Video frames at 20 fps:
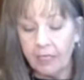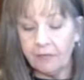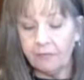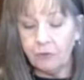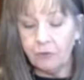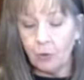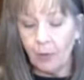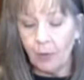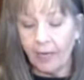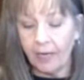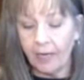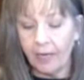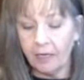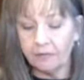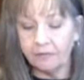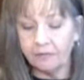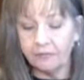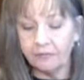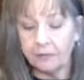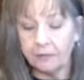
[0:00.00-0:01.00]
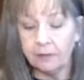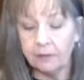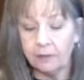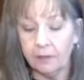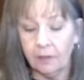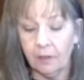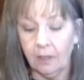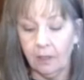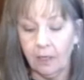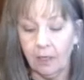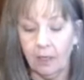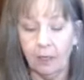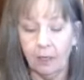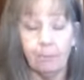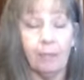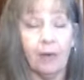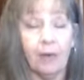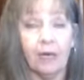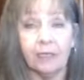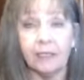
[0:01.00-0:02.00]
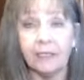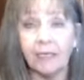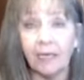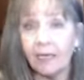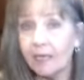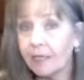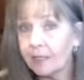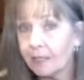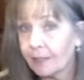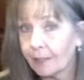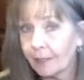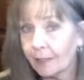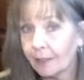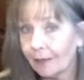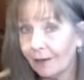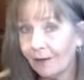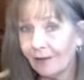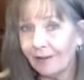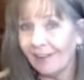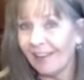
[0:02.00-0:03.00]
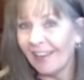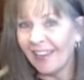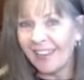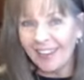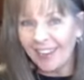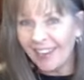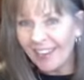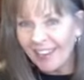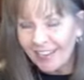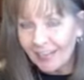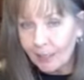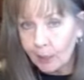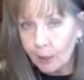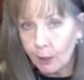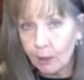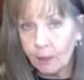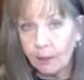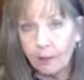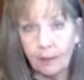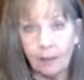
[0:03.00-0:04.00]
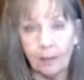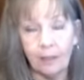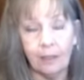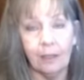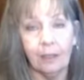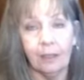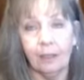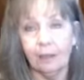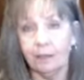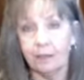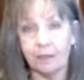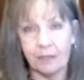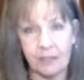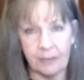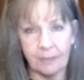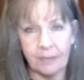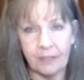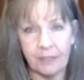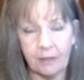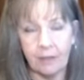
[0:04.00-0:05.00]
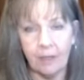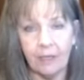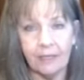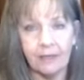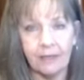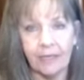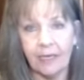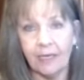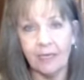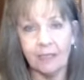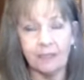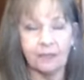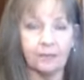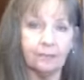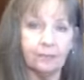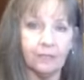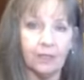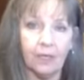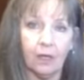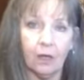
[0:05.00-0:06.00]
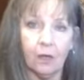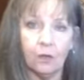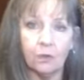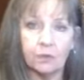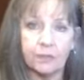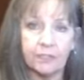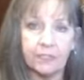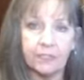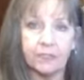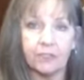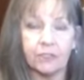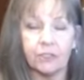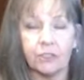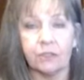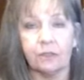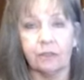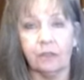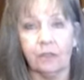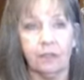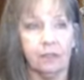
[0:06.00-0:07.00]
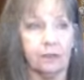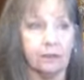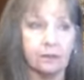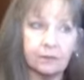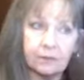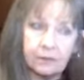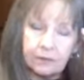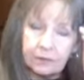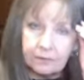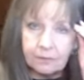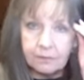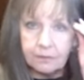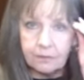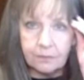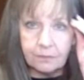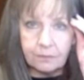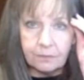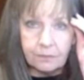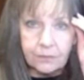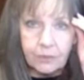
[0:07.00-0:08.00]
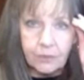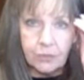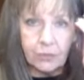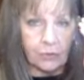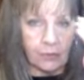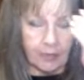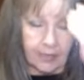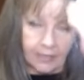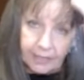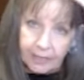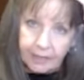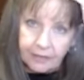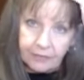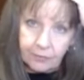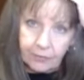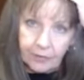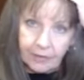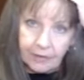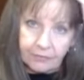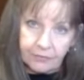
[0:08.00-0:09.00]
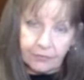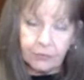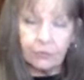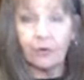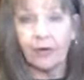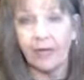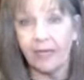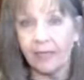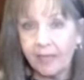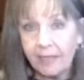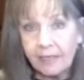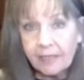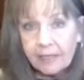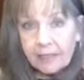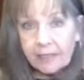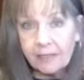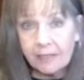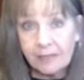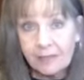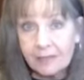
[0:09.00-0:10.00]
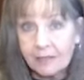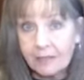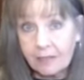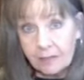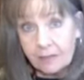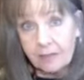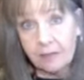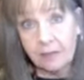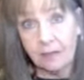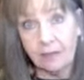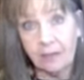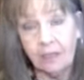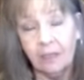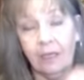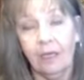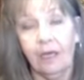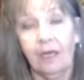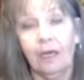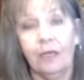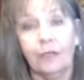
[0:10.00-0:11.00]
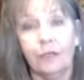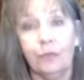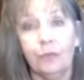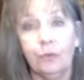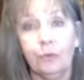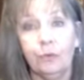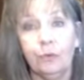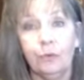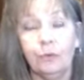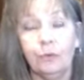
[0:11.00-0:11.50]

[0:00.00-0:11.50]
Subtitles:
you have a body ache, a headache, something like that, hold it to your head, wherever your headache is, you